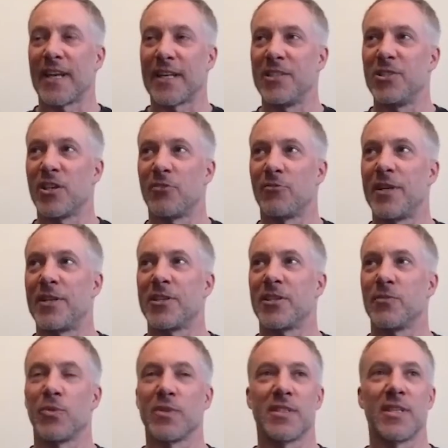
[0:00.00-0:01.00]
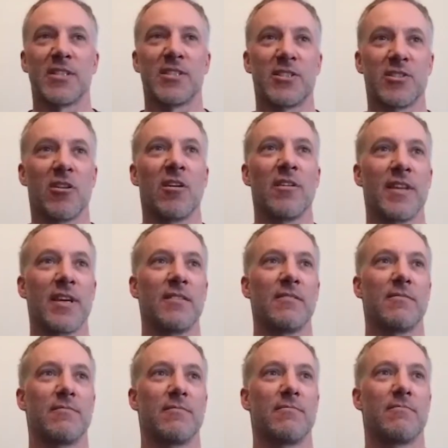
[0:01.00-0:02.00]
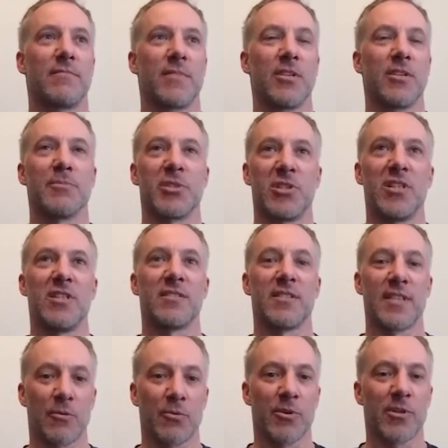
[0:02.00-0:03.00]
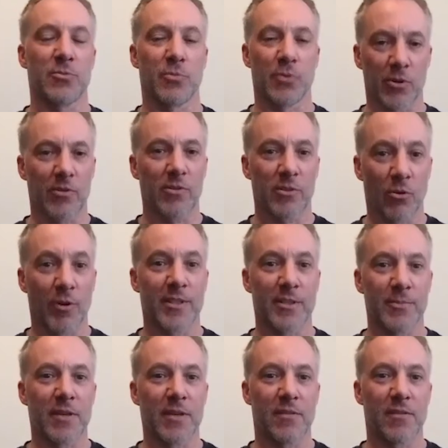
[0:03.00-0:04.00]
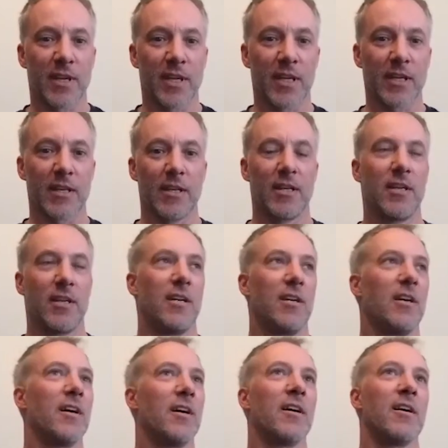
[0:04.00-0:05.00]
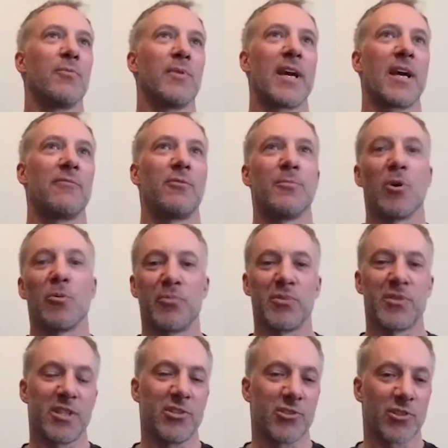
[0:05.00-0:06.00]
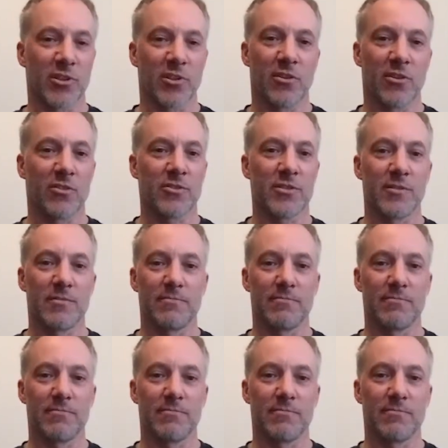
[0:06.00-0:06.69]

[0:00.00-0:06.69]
generation, once they saw that machines and networks were going to be a thing. We had remote procedure calls and